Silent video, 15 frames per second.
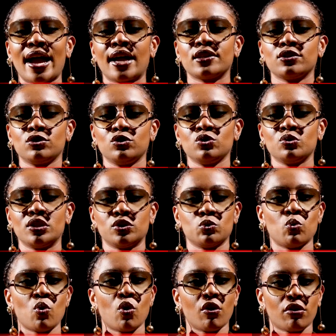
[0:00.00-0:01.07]
I had to do was
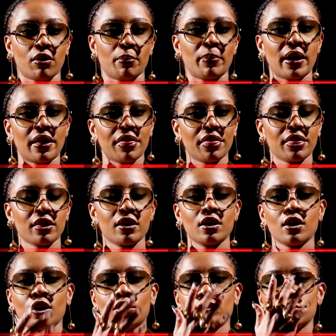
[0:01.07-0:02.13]
walk the path.
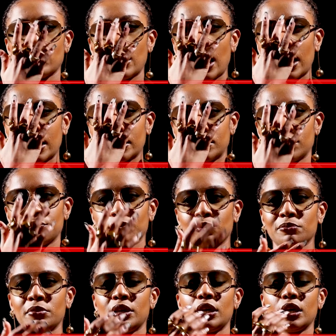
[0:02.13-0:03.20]
So Galaxy
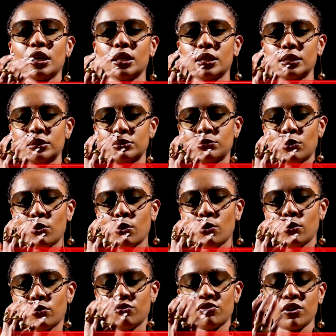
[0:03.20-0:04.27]
for me is
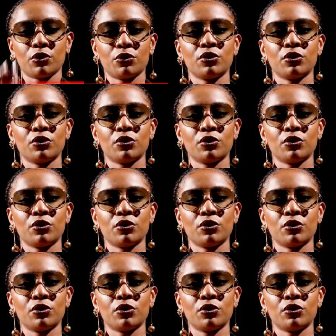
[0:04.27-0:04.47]
more of the